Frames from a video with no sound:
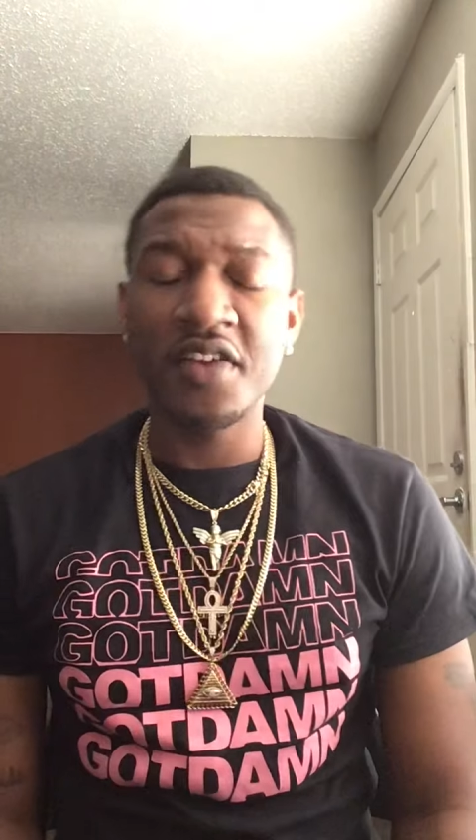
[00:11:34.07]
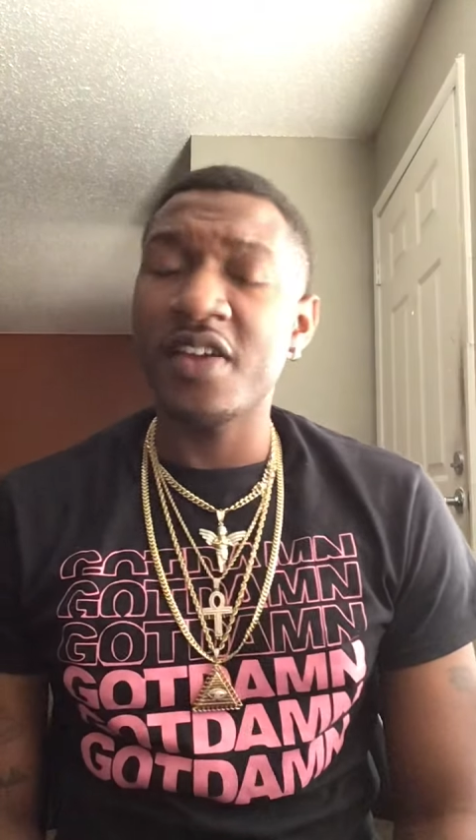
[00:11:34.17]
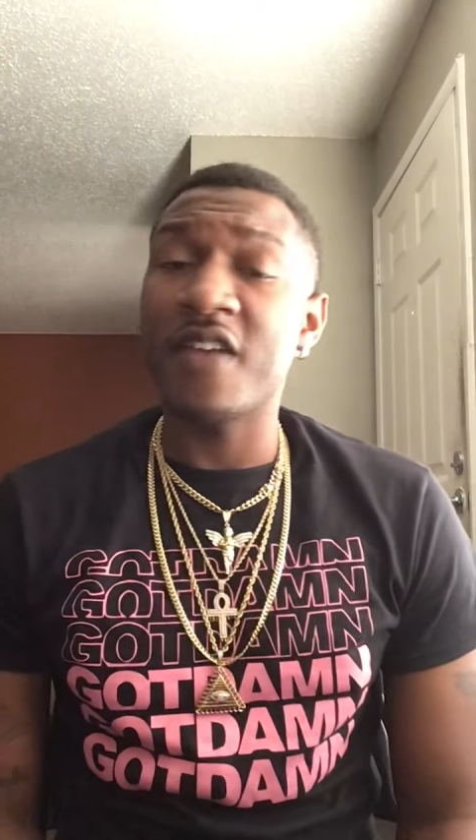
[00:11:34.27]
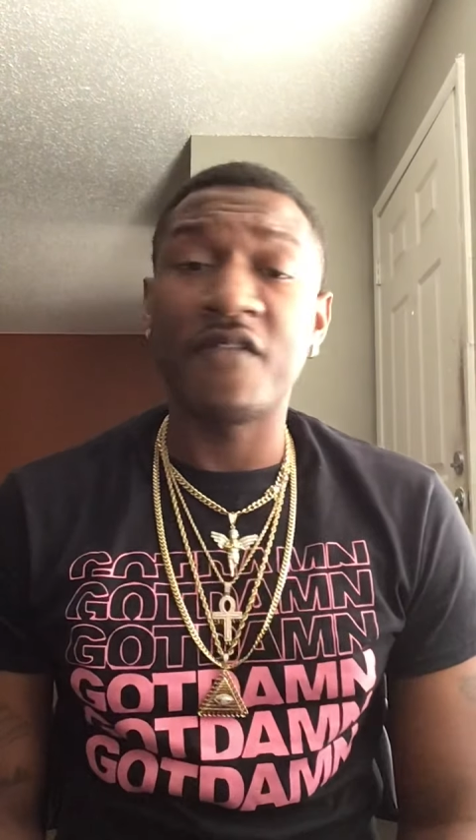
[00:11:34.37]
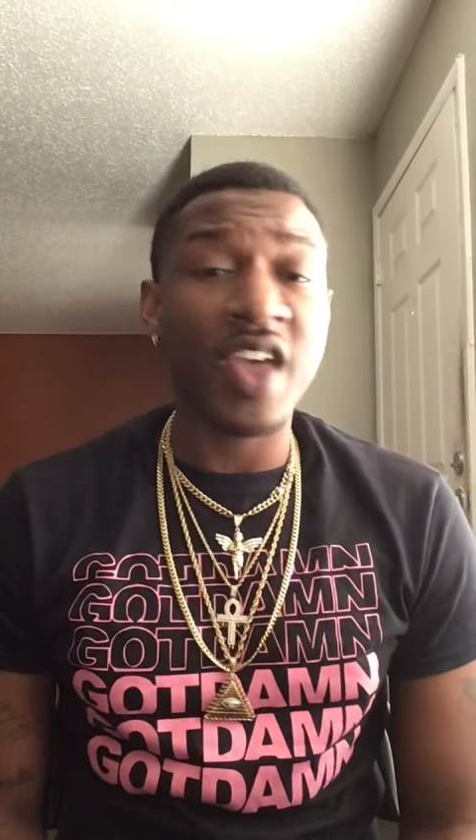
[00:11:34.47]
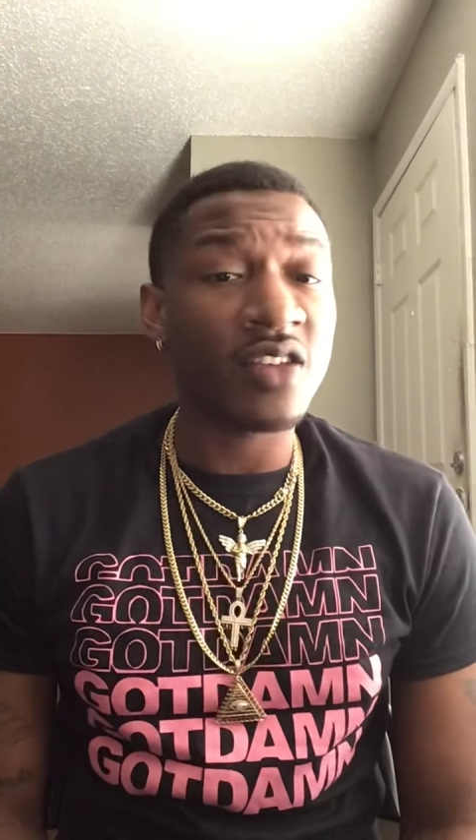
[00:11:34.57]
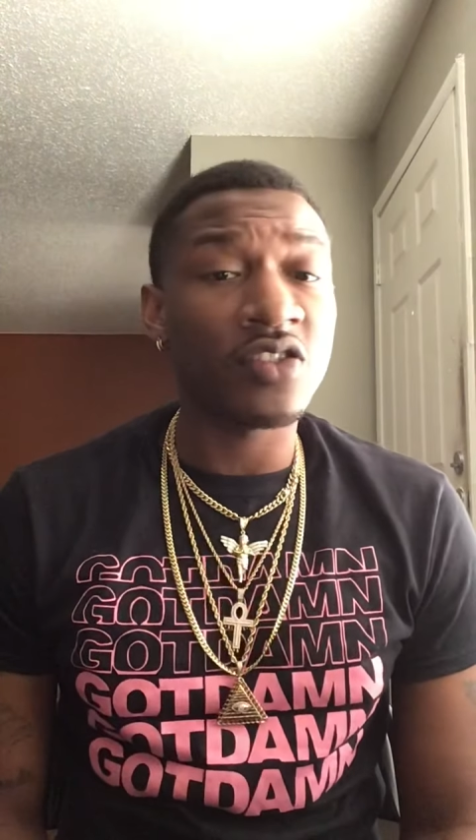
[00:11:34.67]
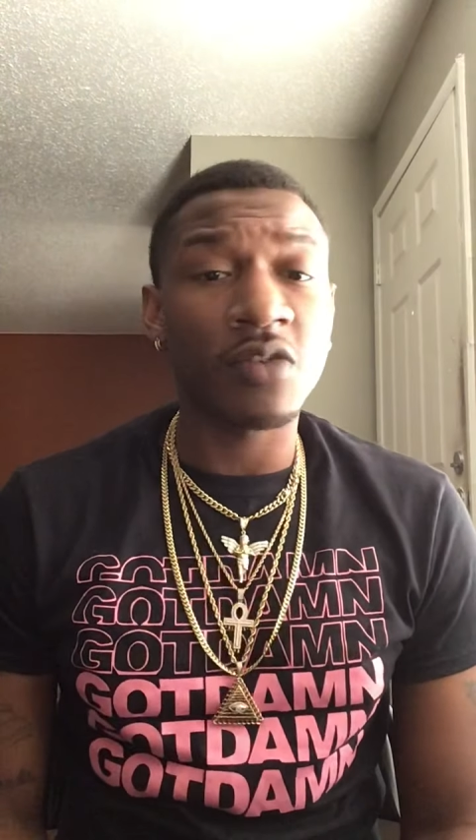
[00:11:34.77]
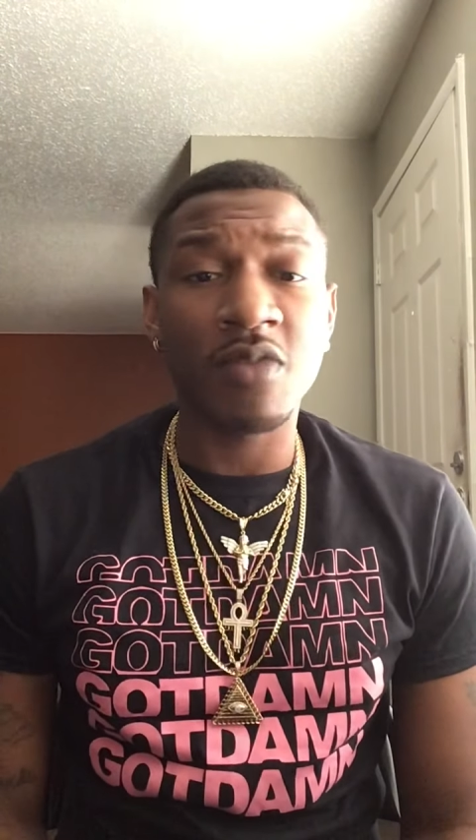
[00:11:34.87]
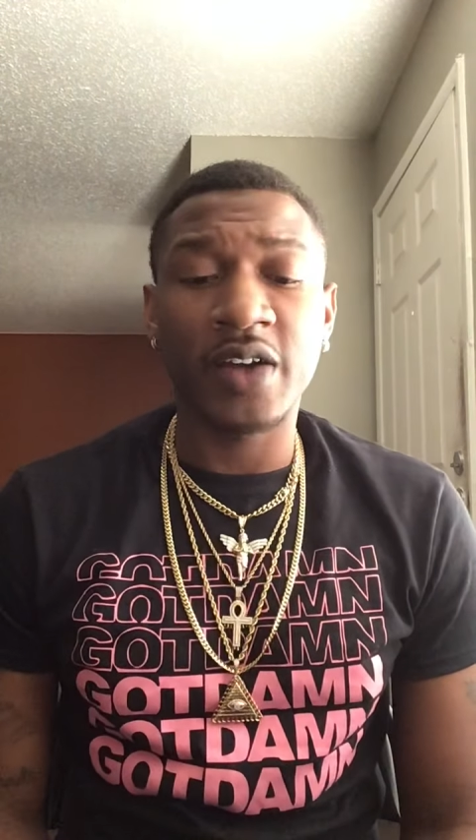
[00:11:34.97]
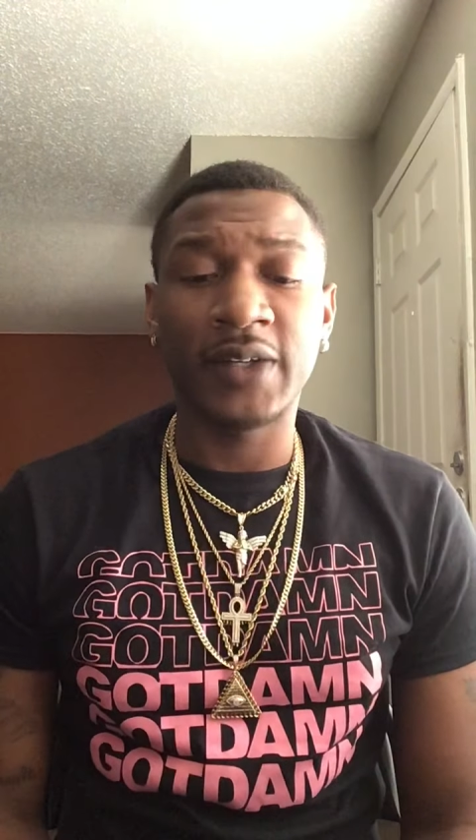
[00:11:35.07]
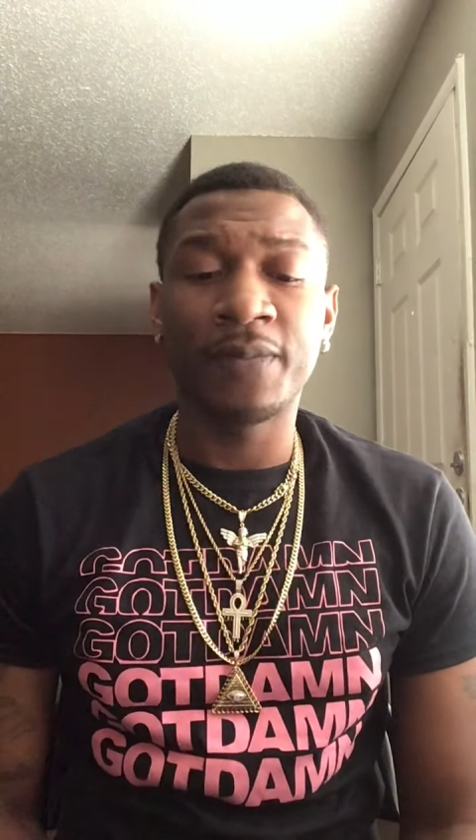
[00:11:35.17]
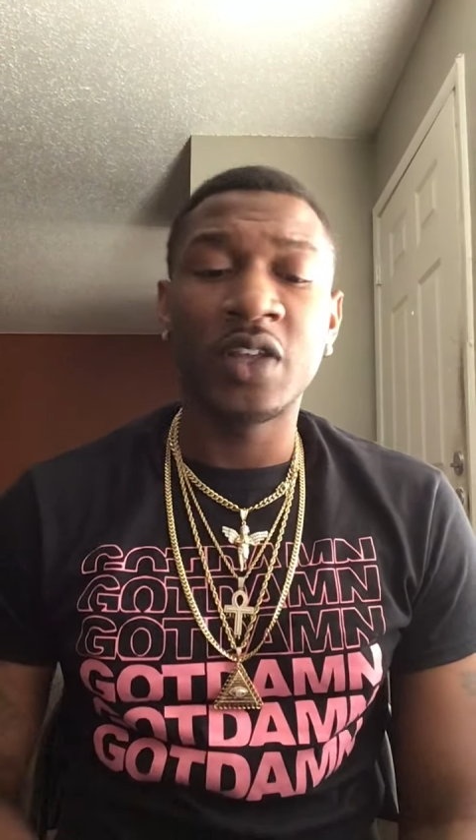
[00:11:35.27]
invest your money.